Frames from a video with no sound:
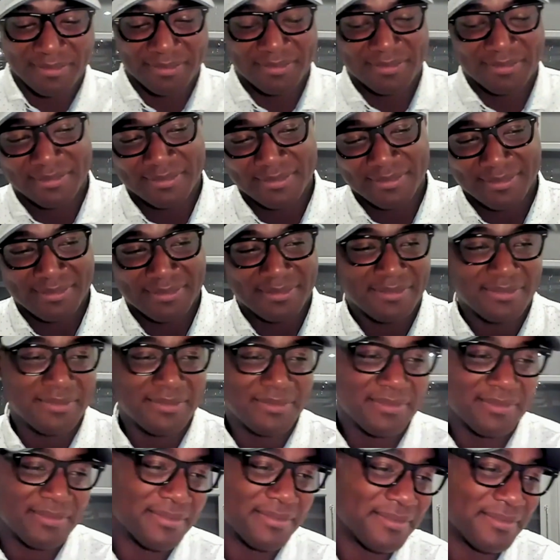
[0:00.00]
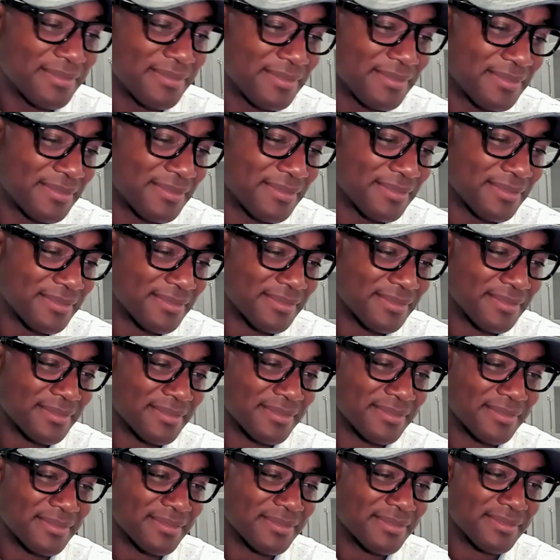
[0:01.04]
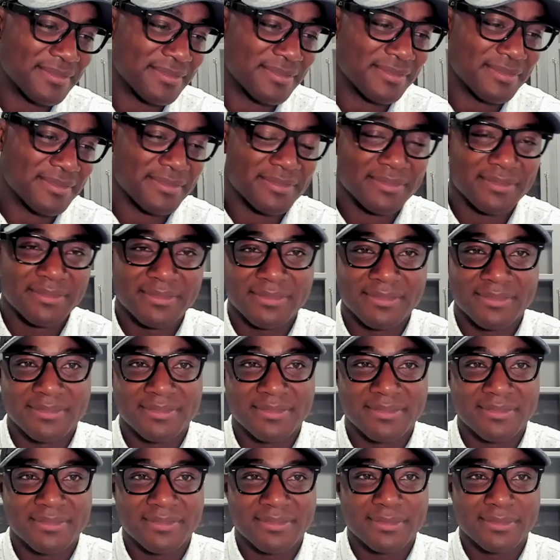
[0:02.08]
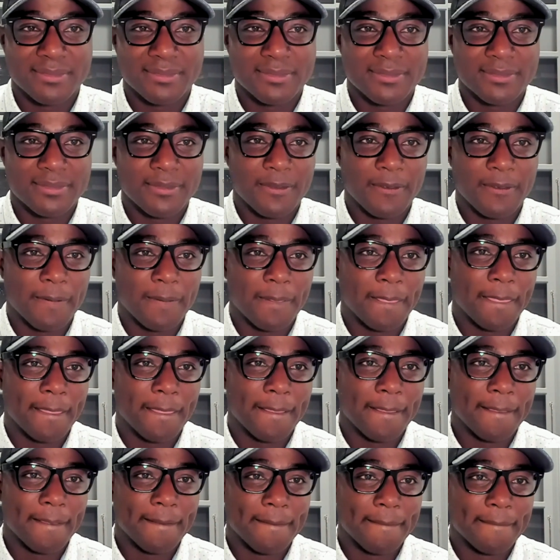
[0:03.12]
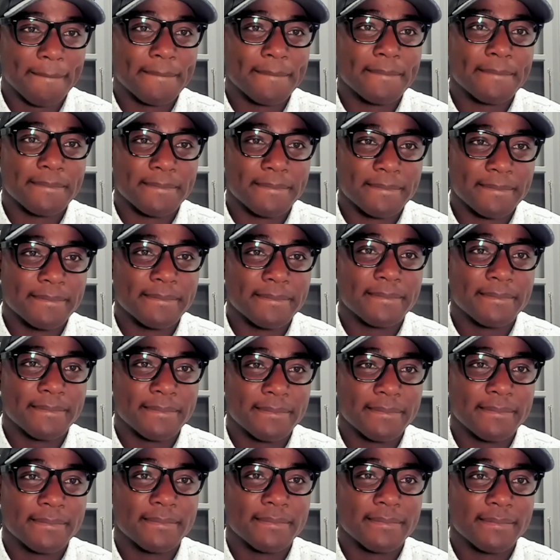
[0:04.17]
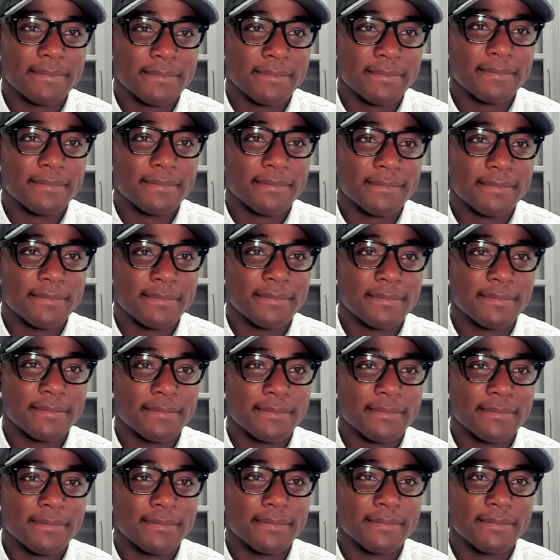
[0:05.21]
No words are spoken by the person on screen.